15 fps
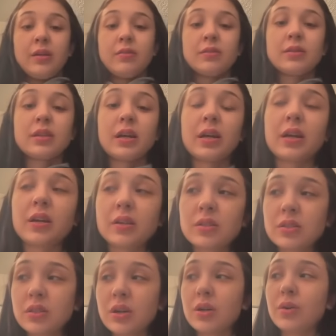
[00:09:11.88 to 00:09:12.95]
He was
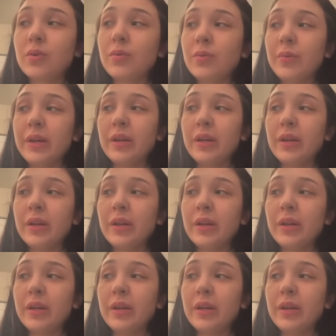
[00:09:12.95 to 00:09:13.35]
like, so